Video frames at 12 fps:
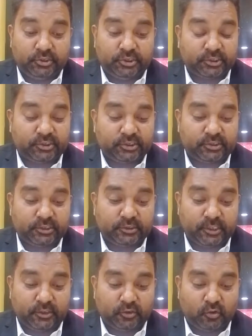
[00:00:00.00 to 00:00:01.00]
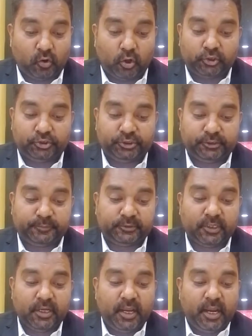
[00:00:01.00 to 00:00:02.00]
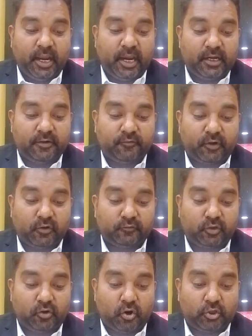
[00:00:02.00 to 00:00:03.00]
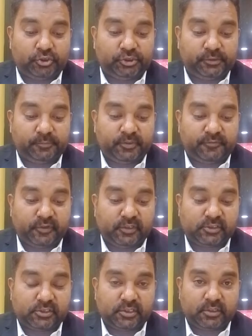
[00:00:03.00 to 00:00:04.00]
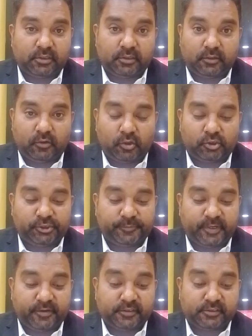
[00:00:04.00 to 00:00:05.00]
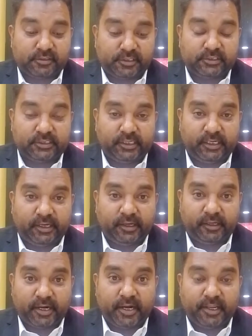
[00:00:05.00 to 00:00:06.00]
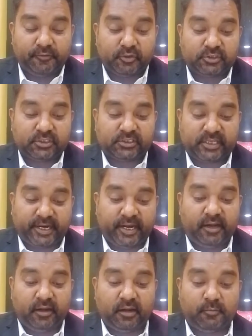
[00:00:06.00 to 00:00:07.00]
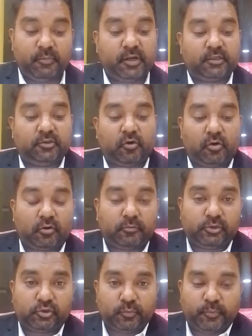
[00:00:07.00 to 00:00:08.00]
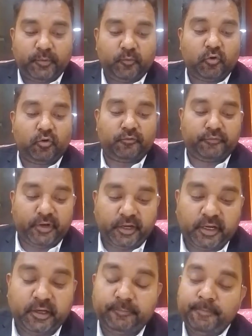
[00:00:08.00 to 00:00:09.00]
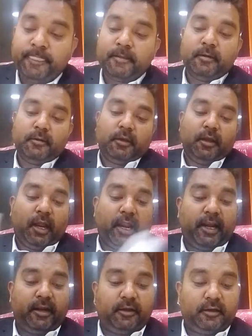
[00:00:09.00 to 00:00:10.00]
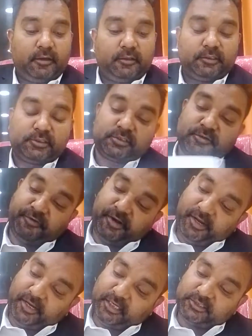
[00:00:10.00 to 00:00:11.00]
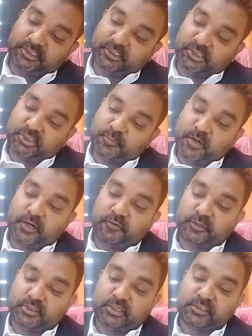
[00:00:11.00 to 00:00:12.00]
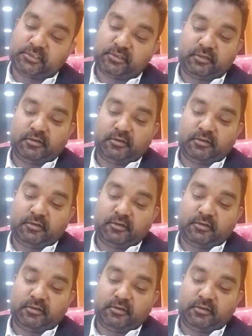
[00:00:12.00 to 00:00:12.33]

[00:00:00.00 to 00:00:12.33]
justices, and the lordships. And one of the lordship, the first lordship has recently retired. He was the second in number in the Honorable Supreme Court of India. And this is a fantastic judgment which has